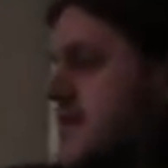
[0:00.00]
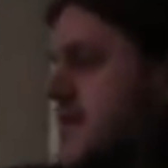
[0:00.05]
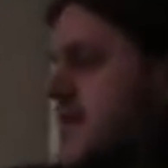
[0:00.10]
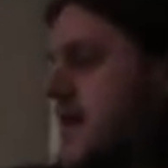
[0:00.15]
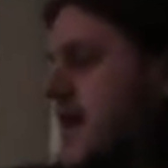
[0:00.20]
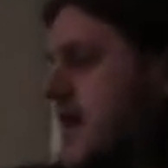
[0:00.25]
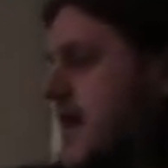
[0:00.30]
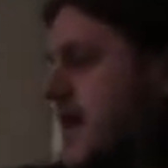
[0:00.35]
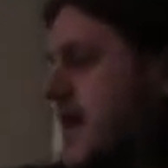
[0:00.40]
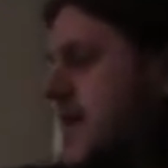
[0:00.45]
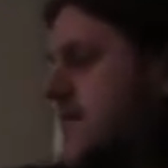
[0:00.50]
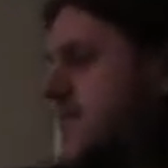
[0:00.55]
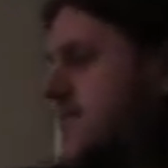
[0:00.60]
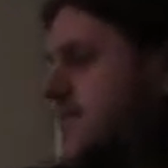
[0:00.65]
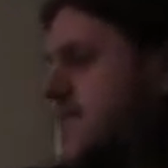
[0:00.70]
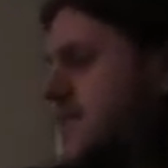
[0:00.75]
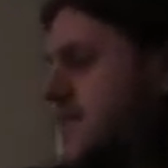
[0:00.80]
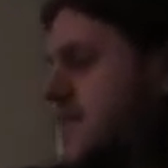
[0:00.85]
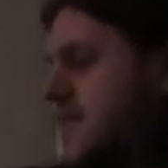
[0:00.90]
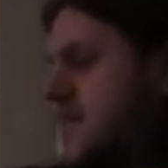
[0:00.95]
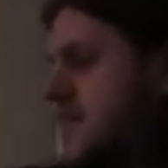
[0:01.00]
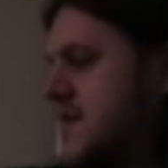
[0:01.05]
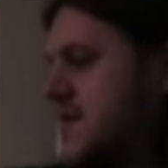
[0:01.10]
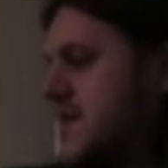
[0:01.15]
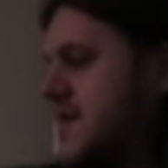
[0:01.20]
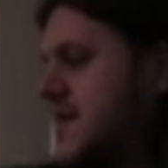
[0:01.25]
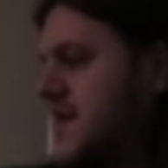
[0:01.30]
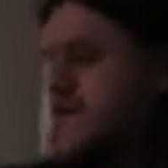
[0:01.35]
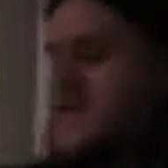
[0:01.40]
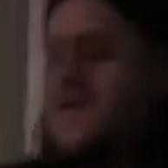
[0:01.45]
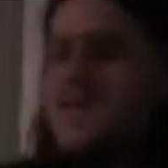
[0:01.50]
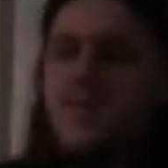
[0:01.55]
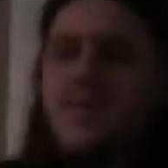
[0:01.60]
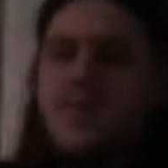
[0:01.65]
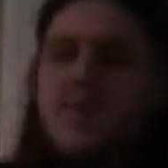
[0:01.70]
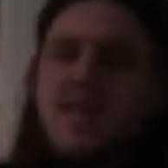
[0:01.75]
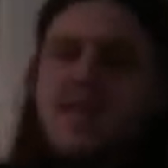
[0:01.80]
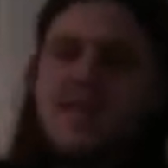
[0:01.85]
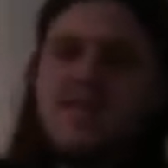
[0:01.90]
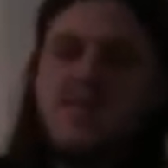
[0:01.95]
Because I've
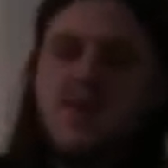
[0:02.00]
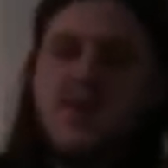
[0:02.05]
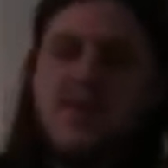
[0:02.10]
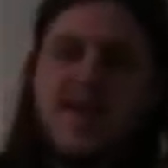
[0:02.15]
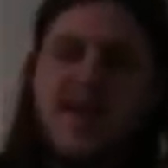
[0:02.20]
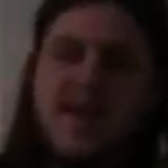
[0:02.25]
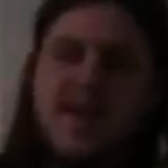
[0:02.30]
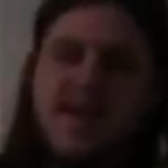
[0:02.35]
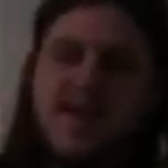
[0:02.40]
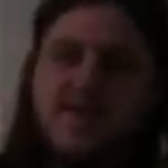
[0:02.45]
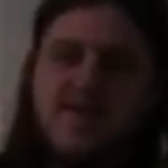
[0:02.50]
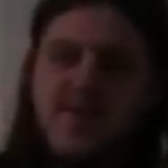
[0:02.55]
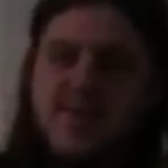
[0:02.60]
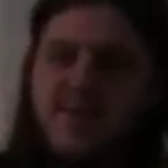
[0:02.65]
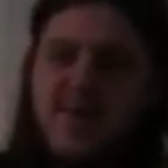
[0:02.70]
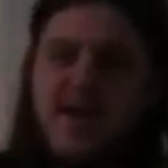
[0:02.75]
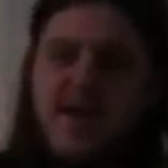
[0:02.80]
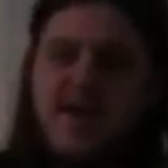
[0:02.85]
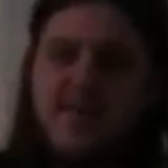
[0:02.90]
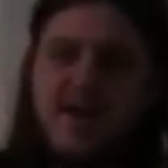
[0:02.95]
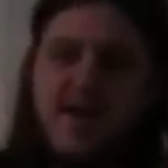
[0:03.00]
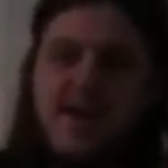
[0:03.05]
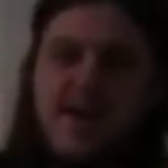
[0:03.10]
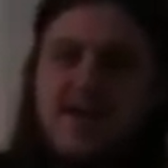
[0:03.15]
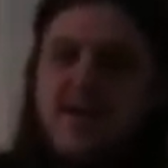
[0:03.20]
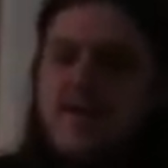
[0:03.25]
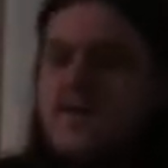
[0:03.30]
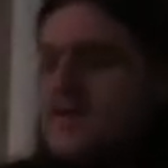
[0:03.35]
been playing so bad and I feel bad about it.